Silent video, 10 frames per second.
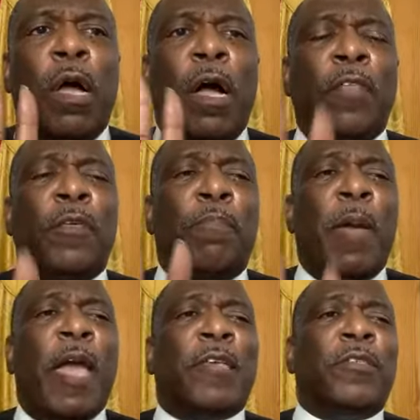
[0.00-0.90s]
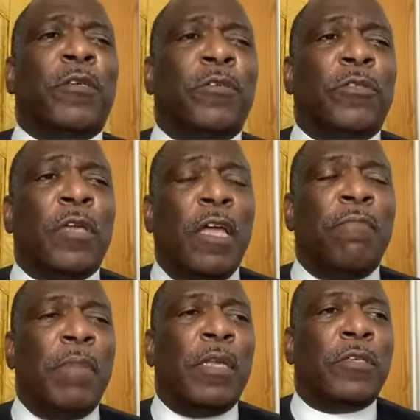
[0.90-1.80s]
other pastors
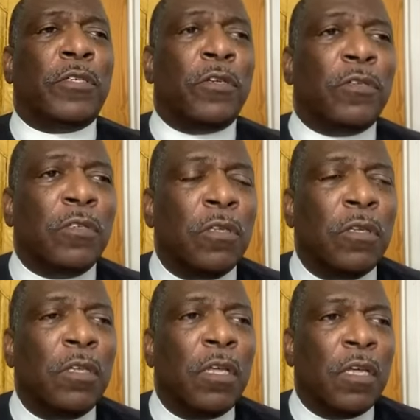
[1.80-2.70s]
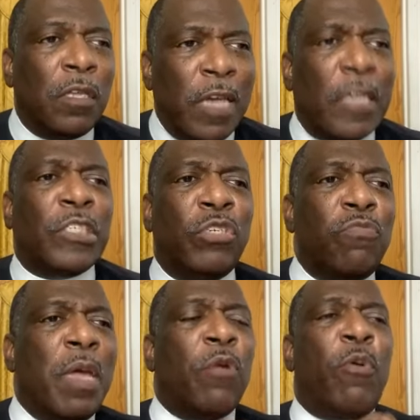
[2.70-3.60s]
and ministers, yes,
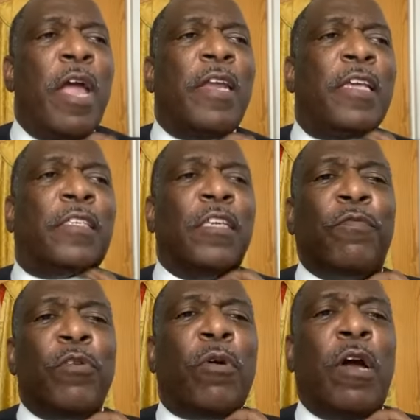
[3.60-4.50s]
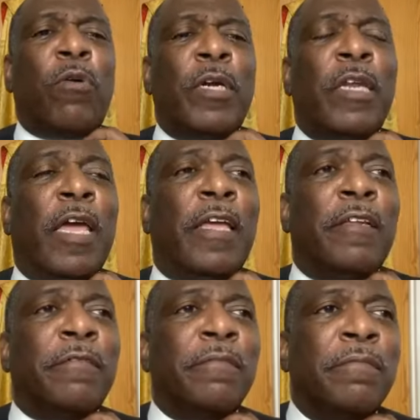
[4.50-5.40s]
you may wear this if you are ordained.